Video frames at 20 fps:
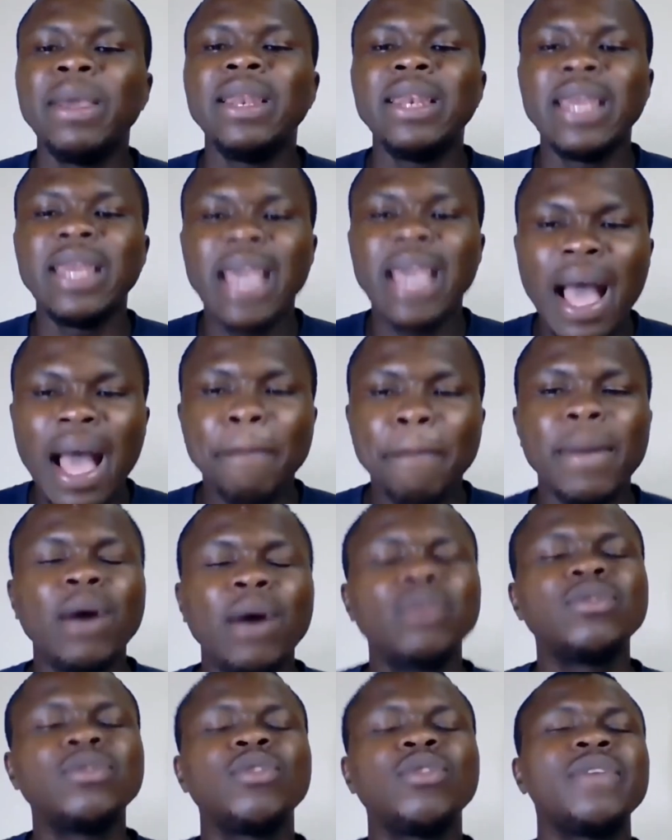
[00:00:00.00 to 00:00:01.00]
the
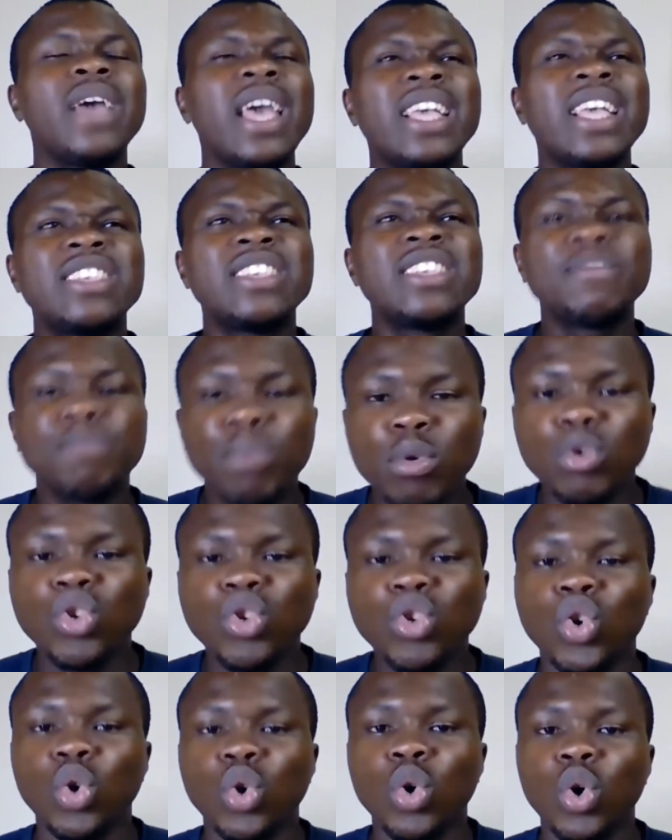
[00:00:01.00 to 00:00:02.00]
amount of
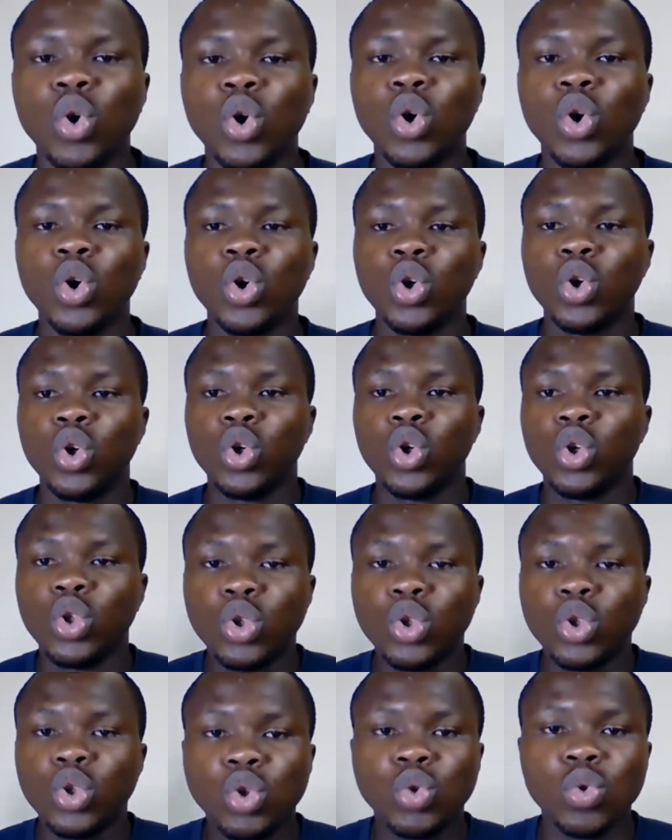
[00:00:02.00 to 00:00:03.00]
exposure
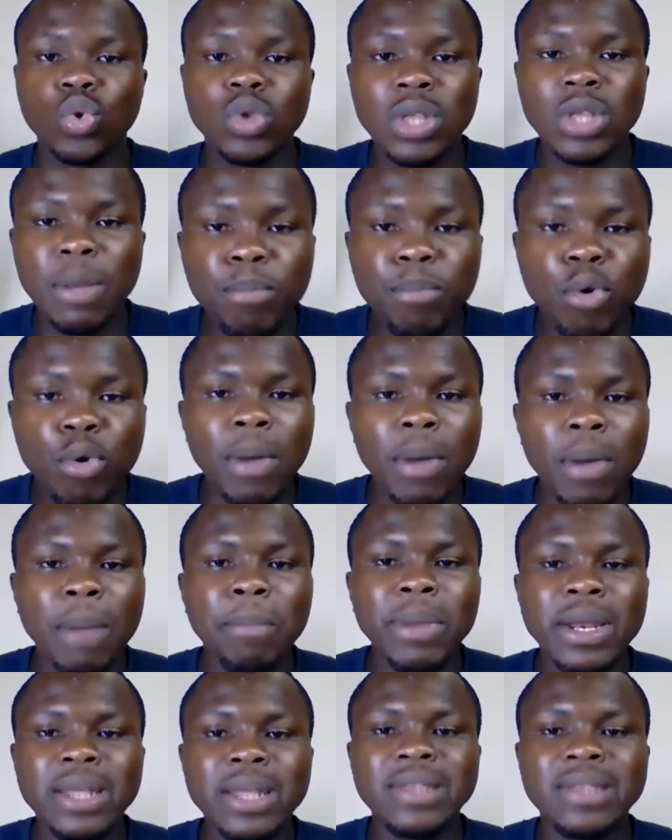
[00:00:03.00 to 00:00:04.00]
to the
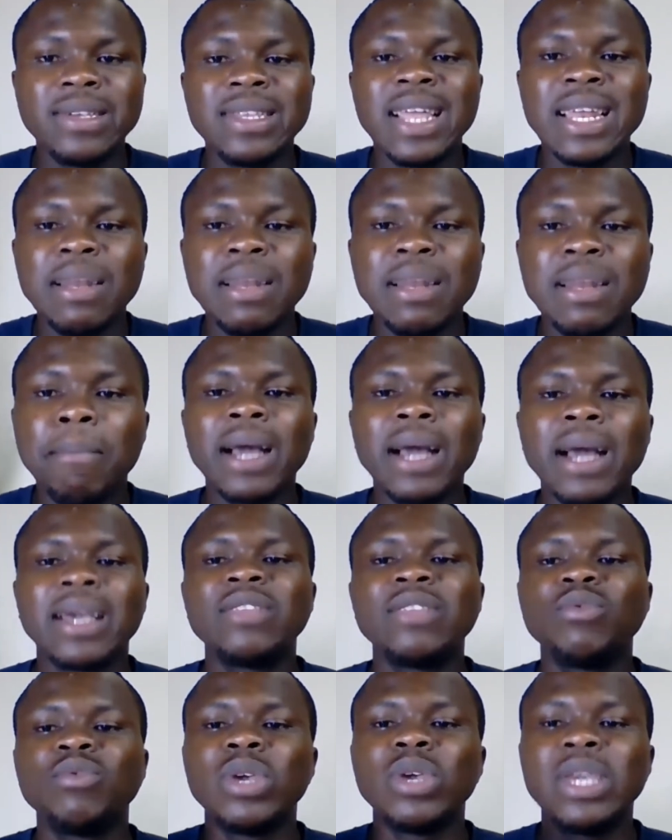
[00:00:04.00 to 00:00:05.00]
probability that the
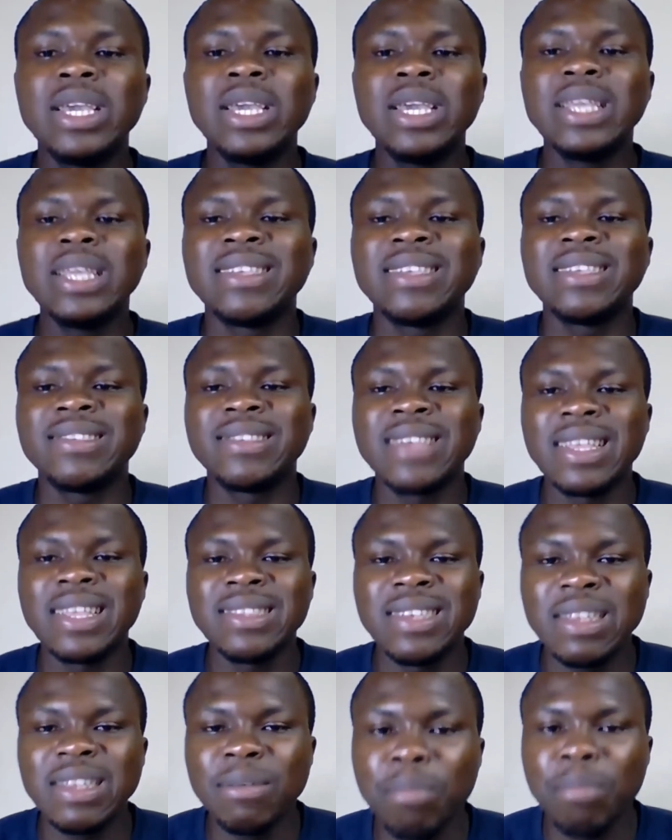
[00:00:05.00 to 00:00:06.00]
market will hit a
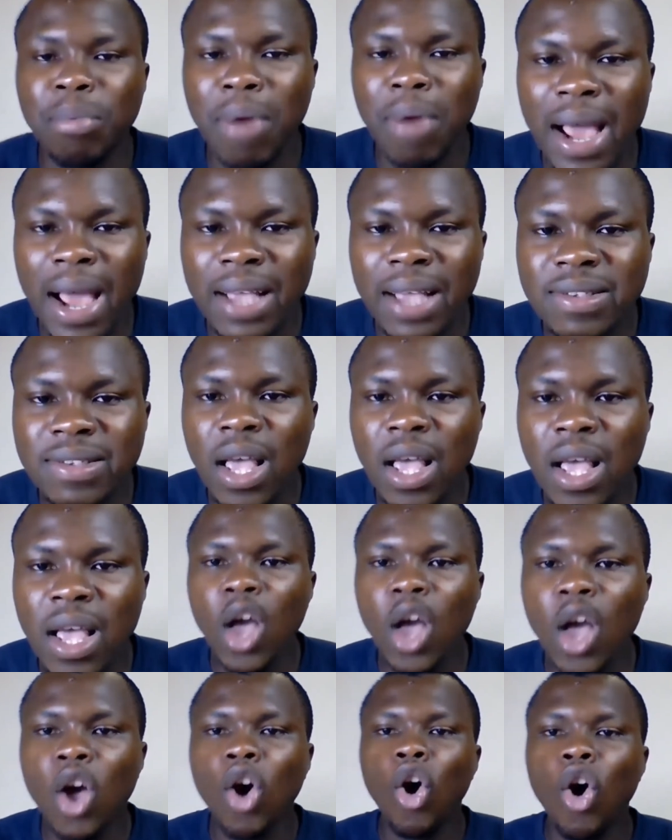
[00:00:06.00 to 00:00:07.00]
certain price
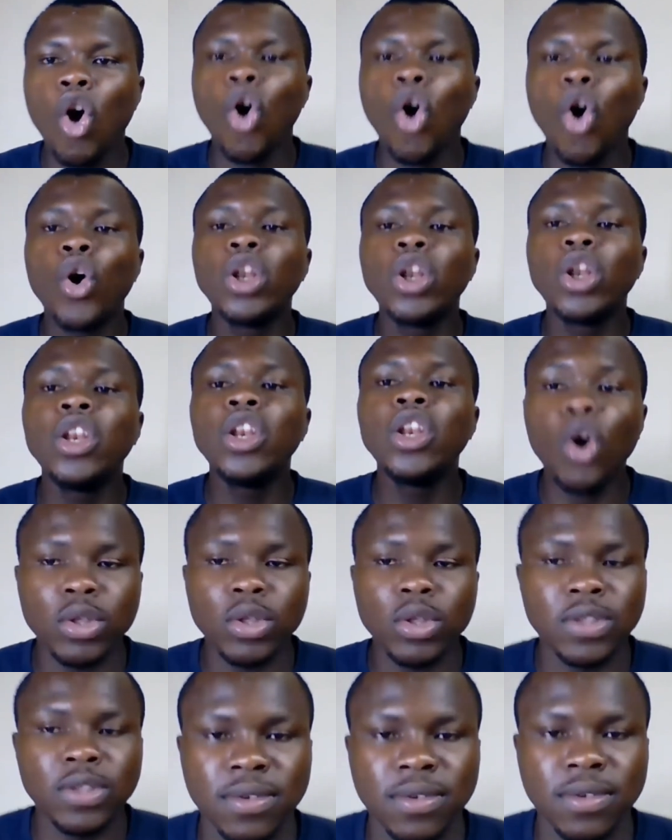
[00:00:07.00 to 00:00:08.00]
or
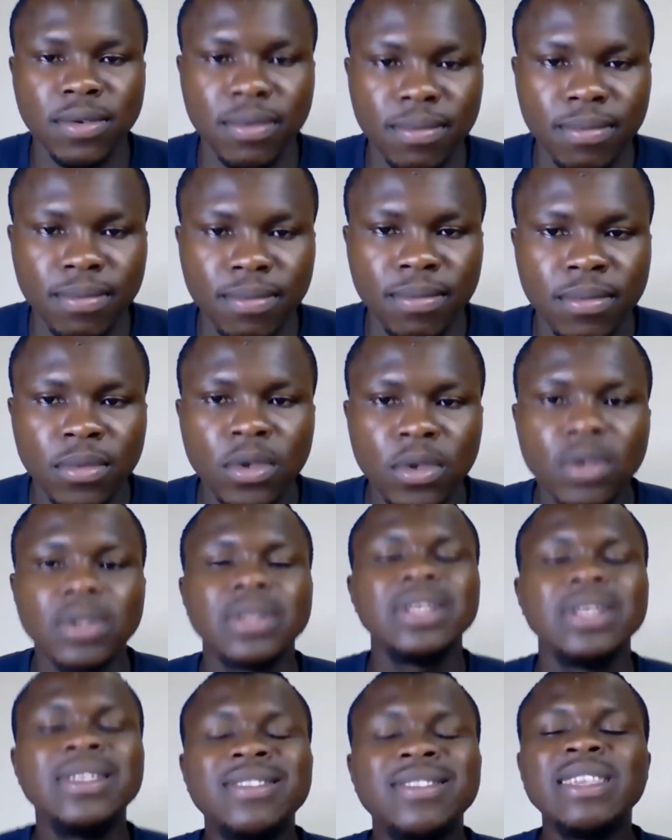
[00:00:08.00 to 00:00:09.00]
not.
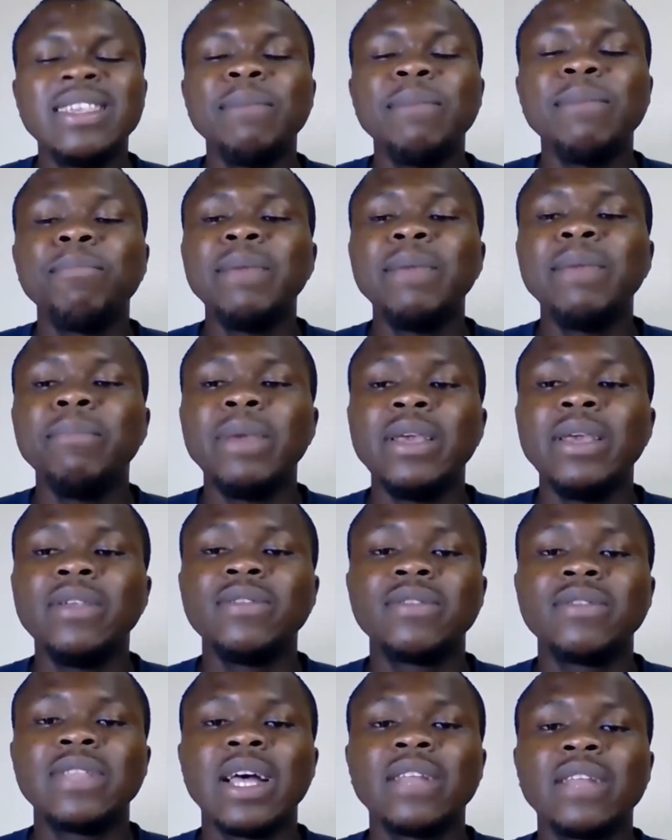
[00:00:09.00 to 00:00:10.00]
This simply means
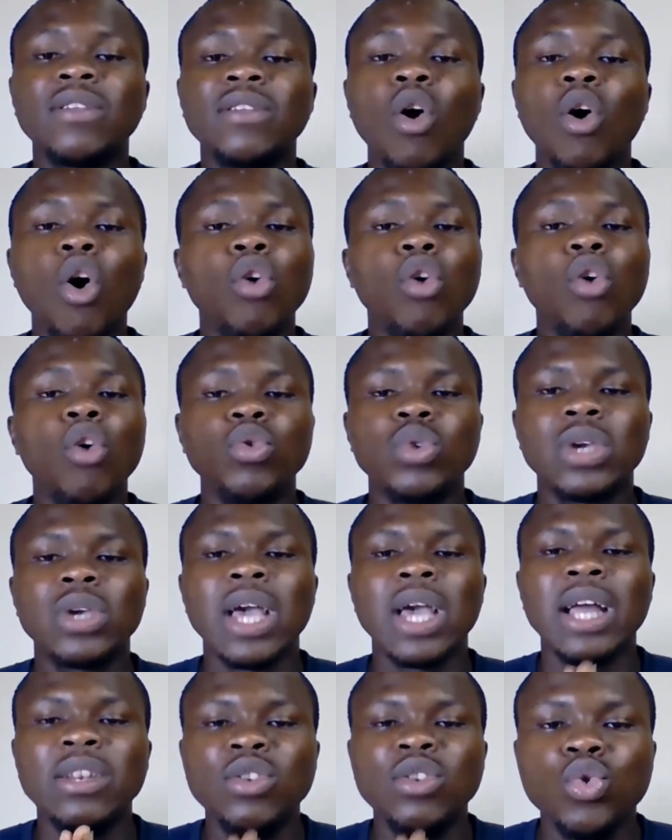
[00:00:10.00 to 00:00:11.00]
that all you
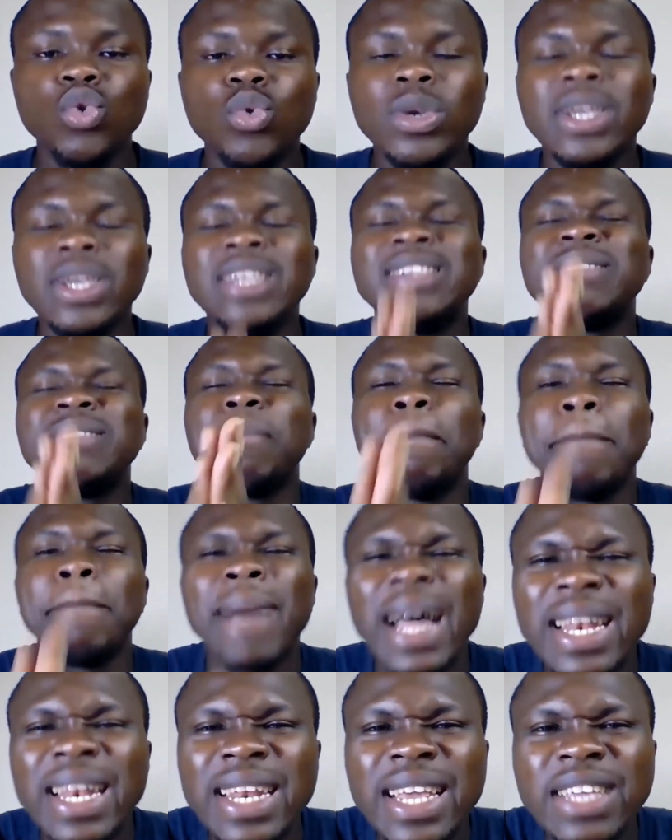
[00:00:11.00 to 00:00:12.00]
can do is
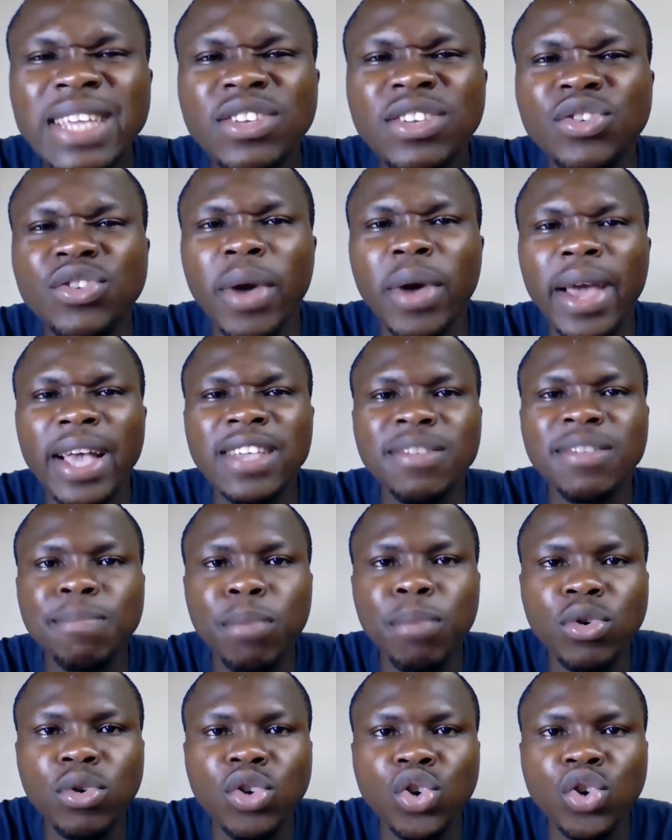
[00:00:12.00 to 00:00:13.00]
manage your
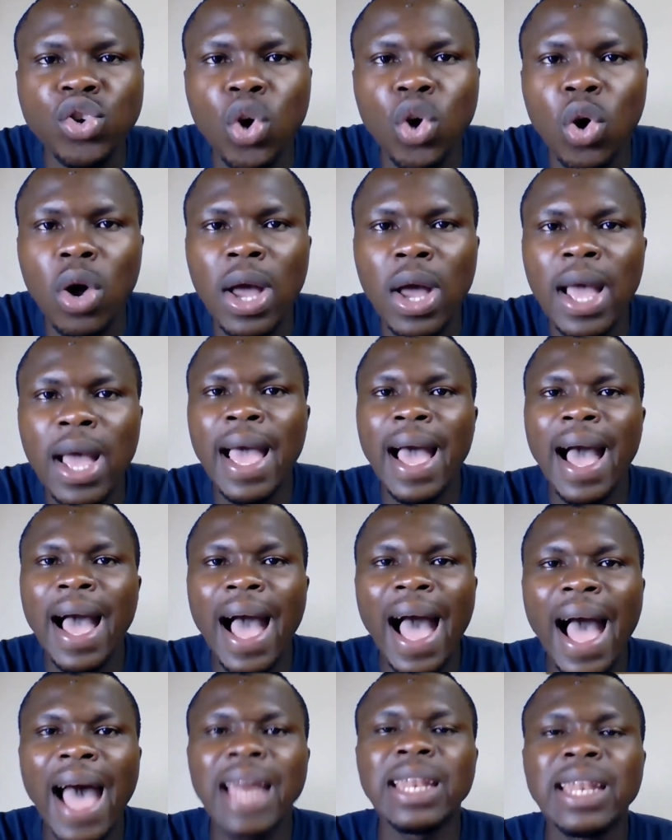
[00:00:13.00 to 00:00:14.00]
exposure
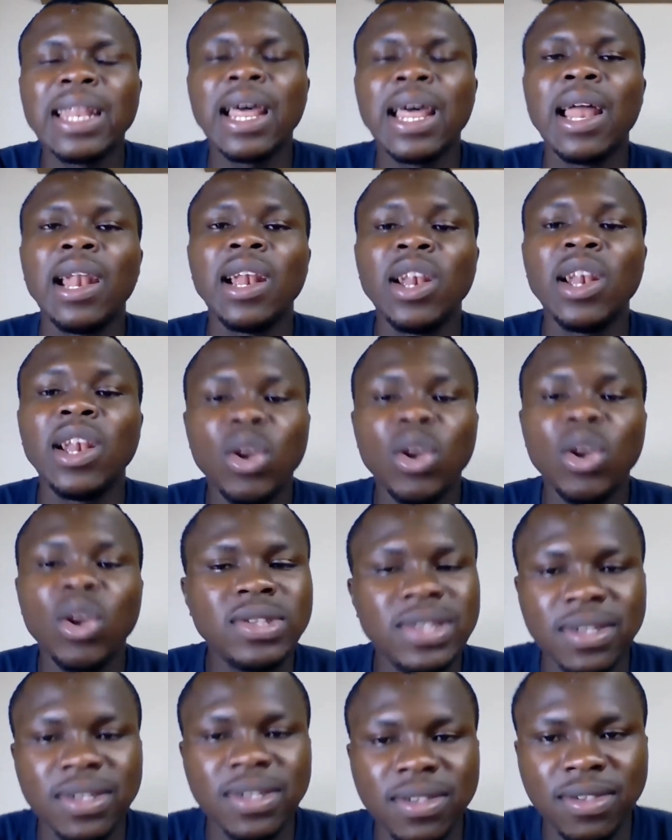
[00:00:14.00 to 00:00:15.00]
and
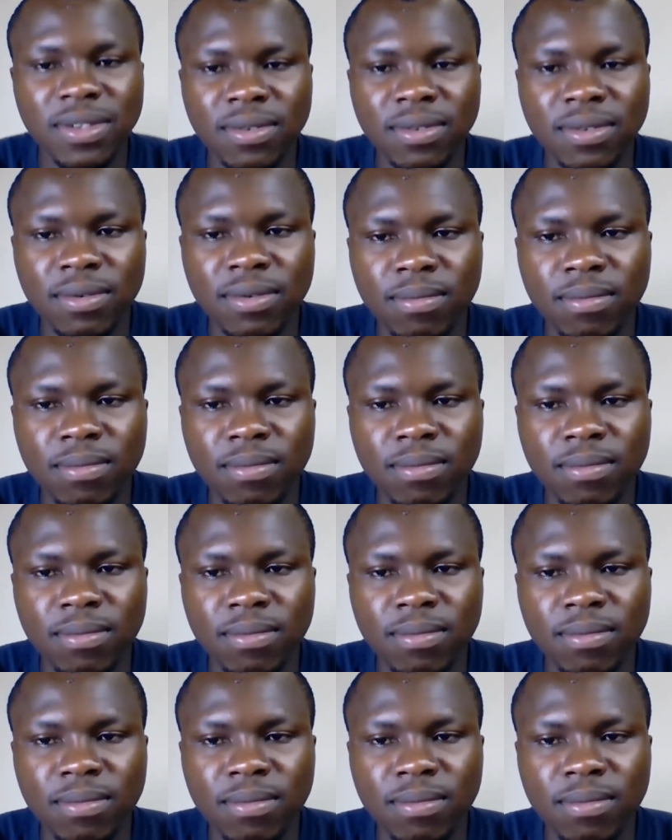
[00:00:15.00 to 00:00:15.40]
losses.